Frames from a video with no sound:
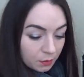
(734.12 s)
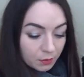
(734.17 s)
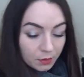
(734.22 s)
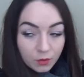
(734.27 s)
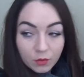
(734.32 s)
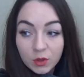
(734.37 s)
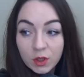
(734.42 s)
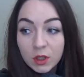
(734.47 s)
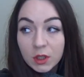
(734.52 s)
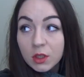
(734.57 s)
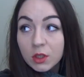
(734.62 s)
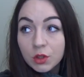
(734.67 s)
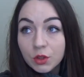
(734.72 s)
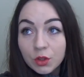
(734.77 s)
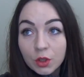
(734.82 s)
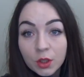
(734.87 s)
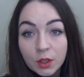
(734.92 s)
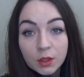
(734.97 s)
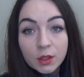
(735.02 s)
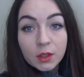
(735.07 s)
We really
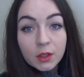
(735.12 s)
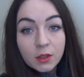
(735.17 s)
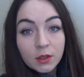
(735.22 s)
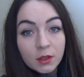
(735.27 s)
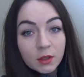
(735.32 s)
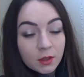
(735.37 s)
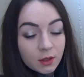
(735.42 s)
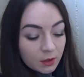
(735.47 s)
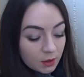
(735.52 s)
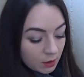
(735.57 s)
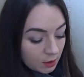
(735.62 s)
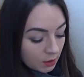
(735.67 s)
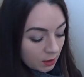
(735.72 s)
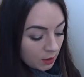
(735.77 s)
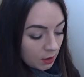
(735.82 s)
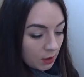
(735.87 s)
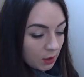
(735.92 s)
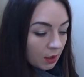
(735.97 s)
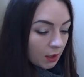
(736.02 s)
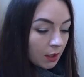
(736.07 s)
enjoyed it.
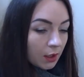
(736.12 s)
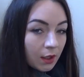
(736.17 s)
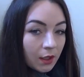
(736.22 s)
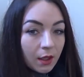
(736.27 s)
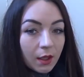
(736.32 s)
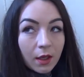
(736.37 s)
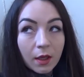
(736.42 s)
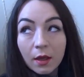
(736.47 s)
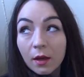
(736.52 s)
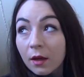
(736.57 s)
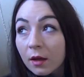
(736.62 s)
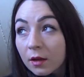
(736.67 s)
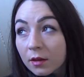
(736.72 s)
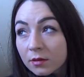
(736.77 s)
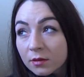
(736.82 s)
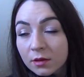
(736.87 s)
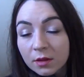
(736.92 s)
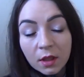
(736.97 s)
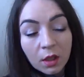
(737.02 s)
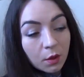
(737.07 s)

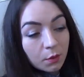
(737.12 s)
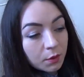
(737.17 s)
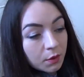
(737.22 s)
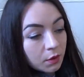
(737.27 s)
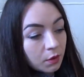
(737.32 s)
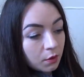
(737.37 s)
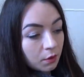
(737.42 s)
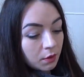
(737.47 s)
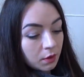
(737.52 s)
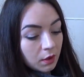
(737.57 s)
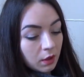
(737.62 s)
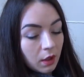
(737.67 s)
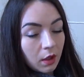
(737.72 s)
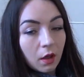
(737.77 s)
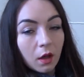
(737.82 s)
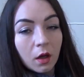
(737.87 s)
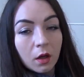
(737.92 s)
And now we're going